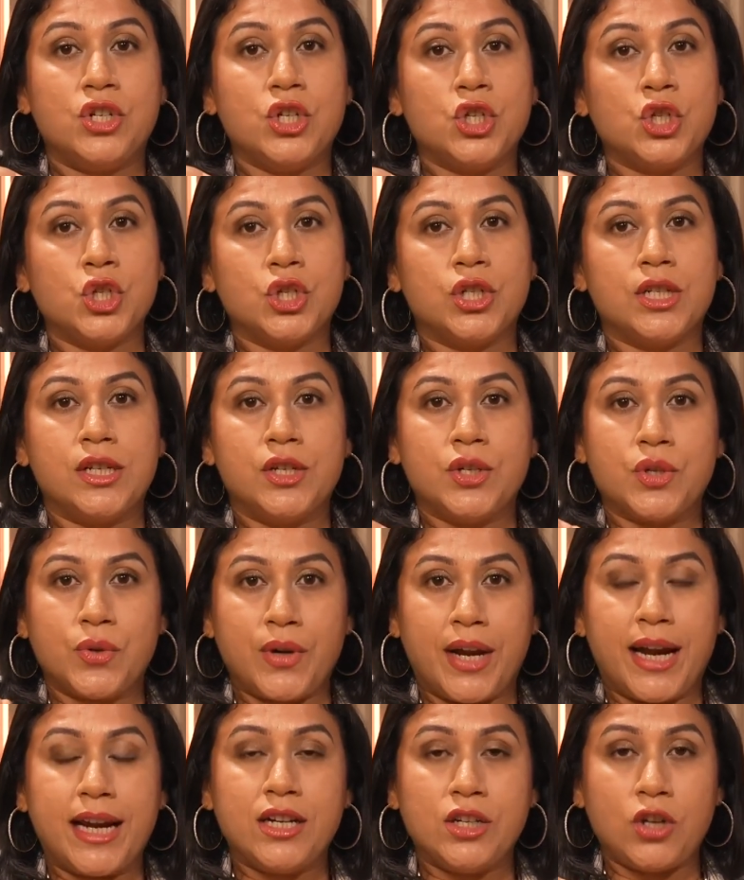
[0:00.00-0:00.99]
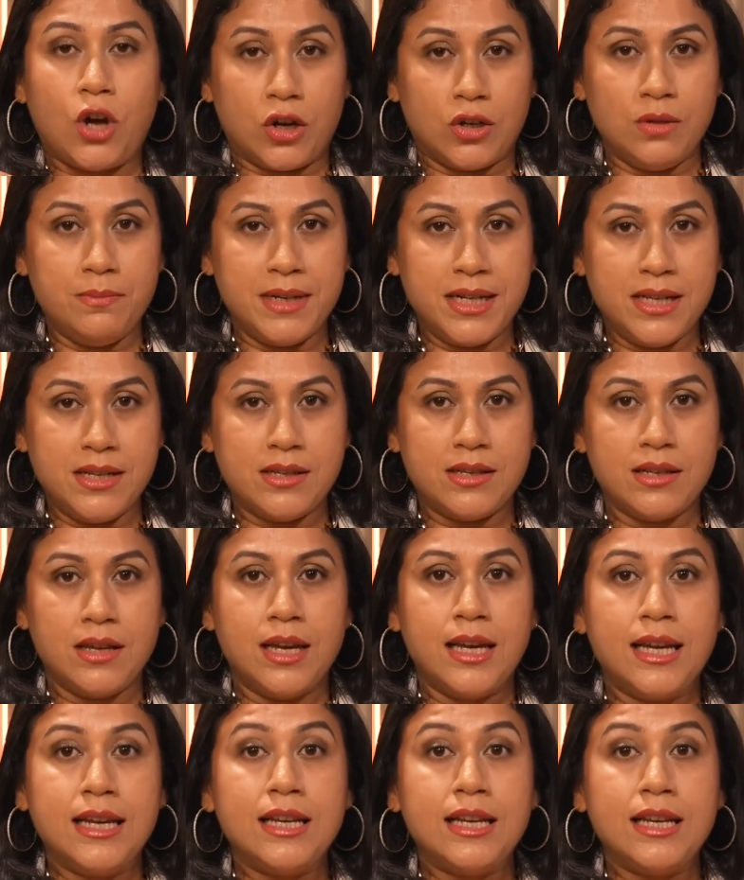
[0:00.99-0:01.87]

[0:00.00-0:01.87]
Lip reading: digital trade documents,